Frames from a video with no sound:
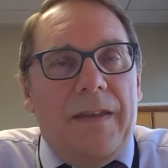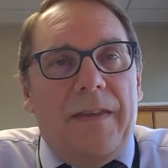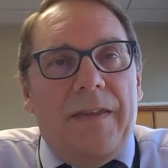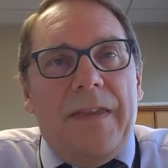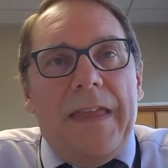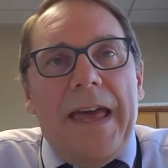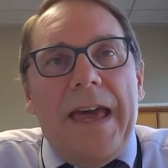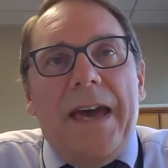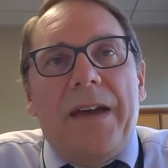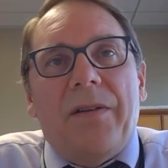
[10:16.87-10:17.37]

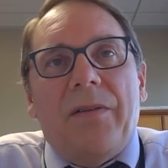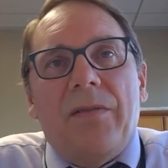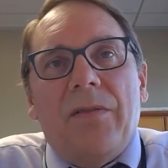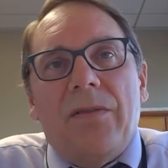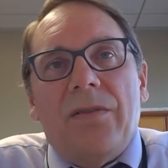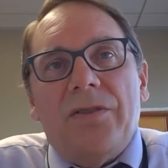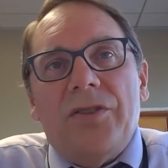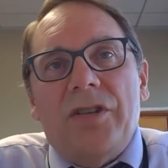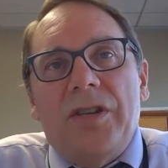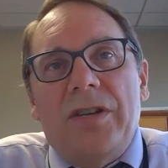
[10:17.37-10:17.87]
That
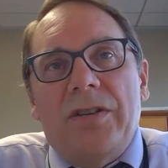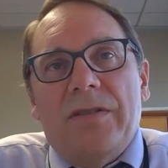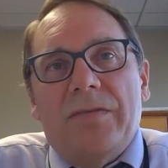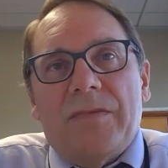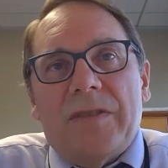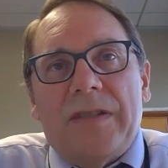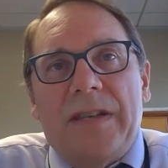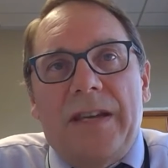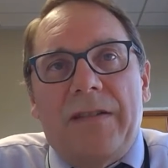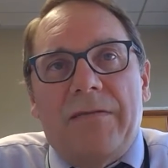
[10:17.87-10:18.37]
whole
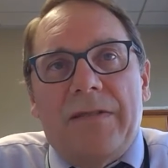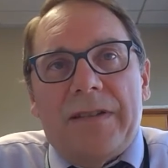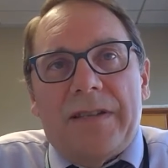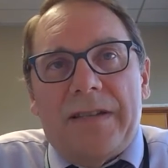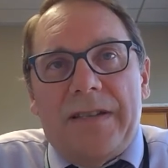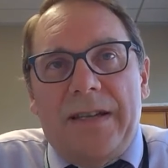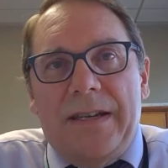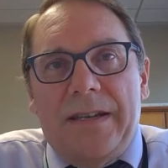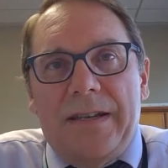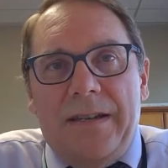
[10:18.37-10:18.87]
genome
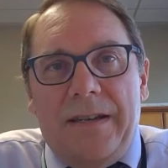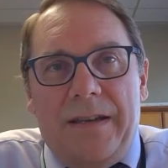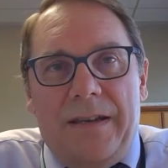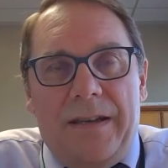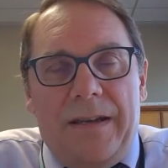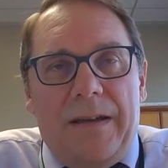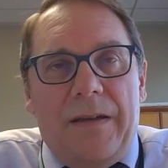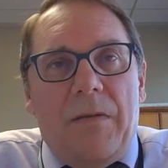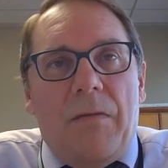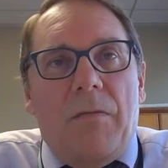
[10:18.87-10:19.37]
sequencing,
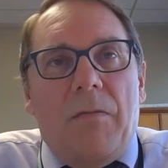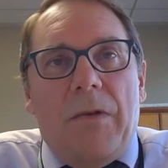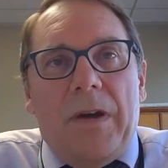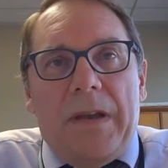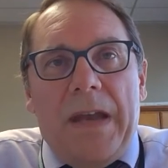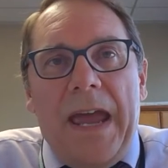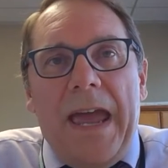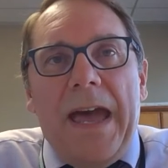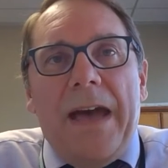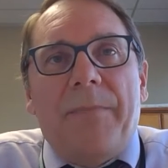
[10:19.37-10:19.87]

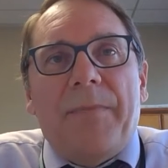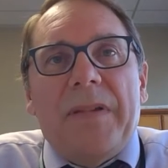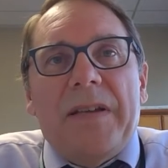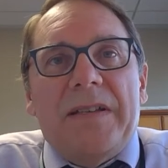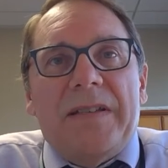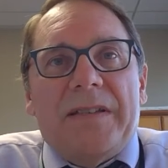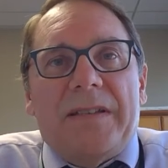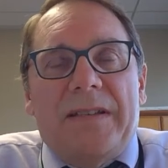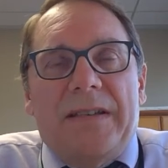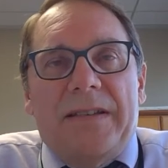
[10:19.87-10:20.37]
what
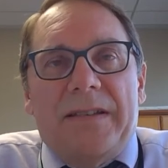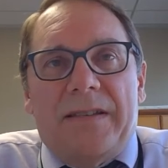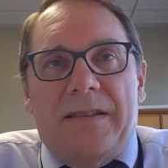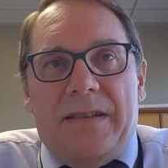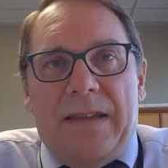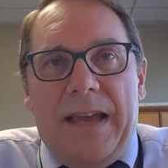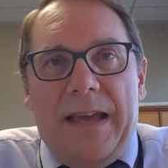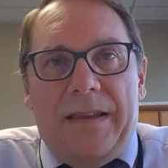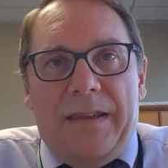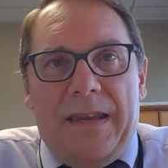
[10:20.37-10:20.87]
happens is
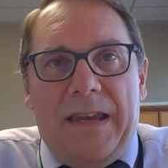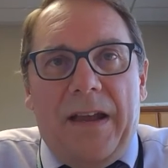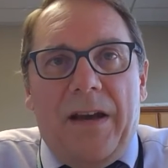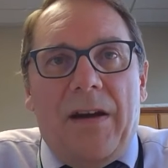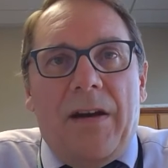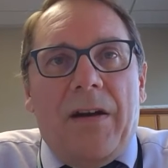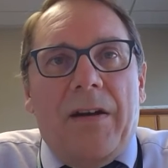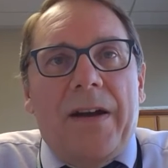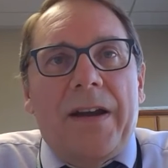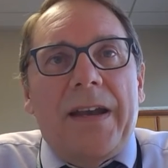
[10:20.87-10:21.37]
that the
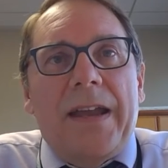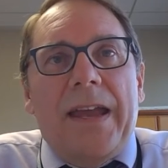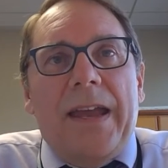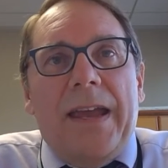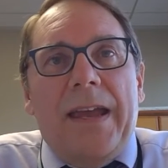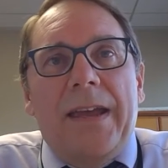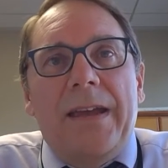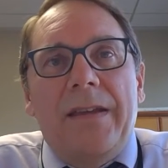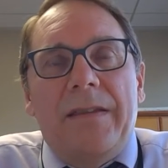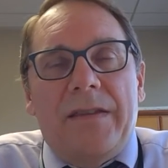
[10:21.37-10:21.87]

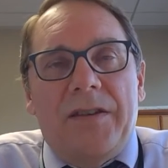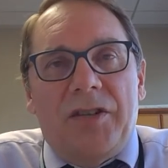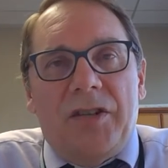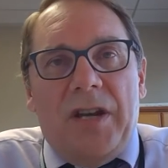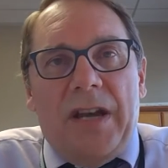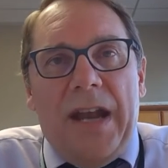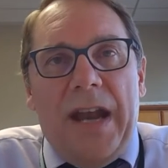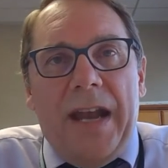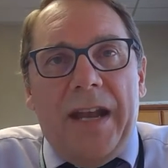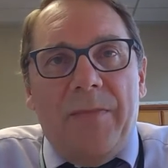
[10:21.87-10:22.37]
RNA, the
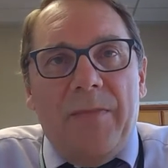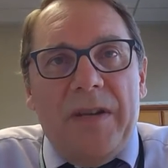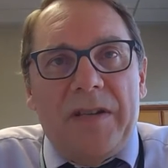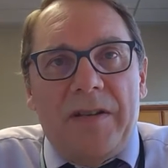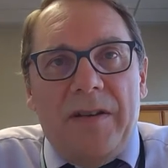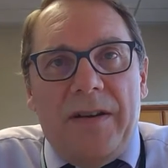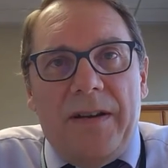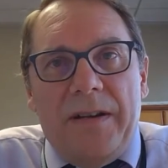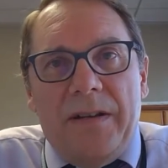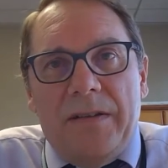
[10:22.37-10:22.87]
genetic
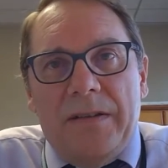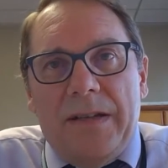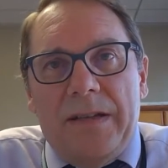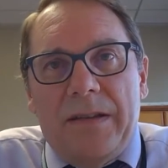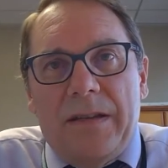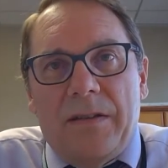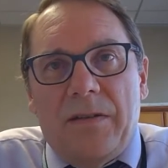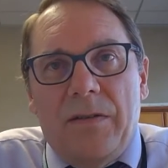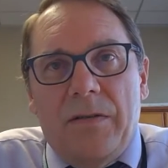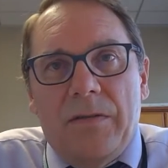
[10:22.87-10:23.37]
material
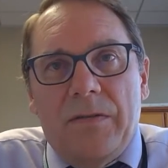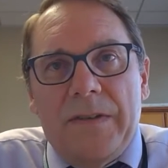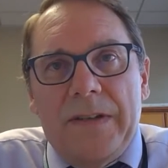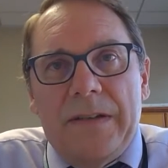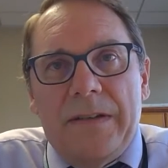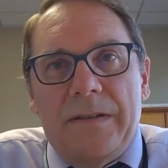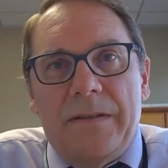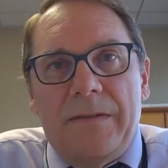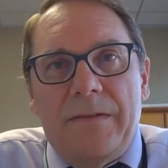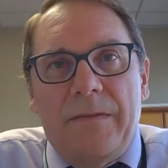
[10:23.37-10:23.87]
in the
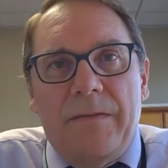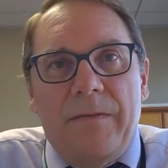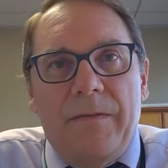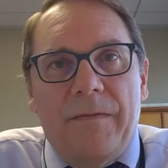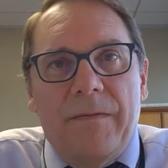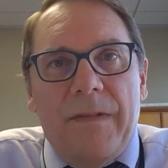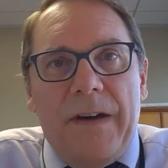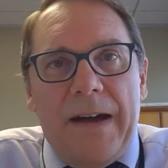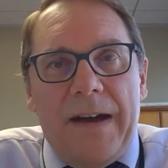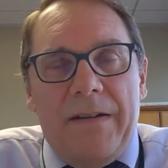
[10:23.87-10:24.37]
COVID
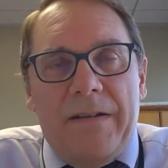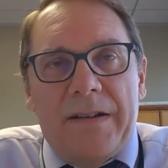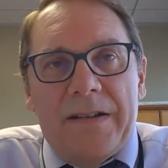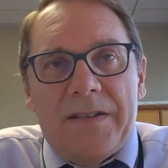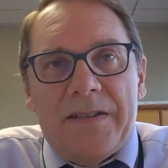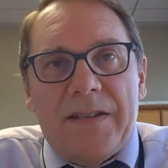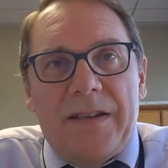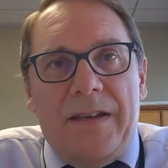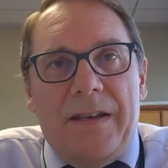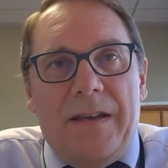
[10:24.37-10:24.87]

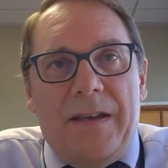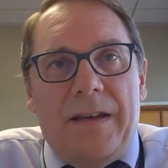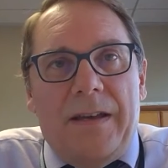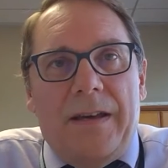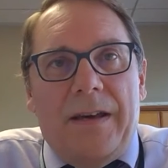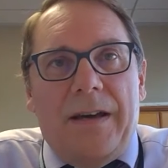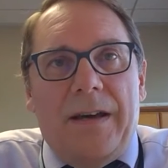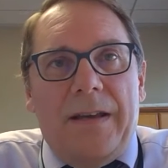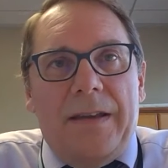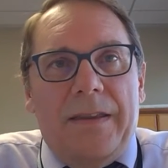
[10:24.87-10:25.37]
virus,
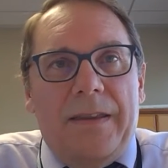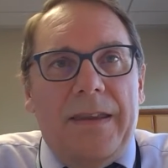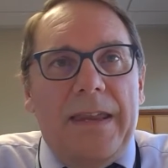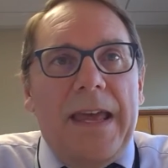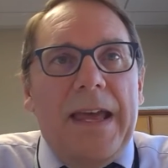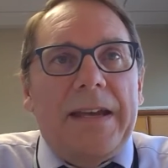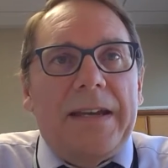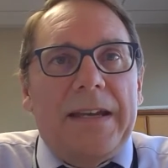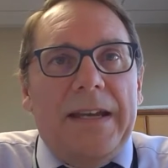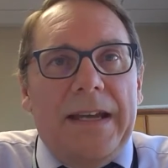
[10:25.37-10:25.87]

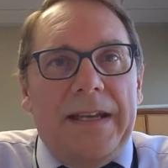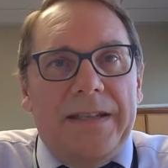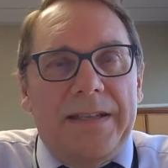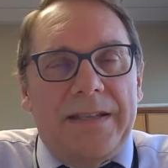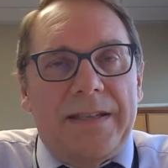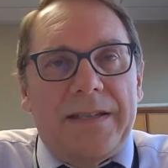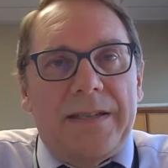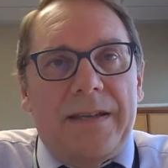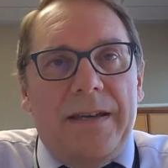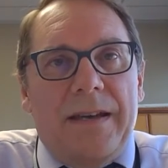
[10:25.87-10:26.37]
then
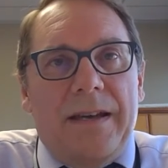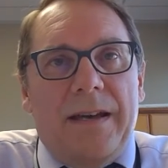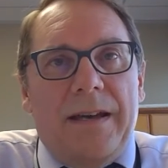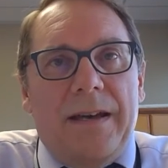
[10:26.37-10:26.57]
gets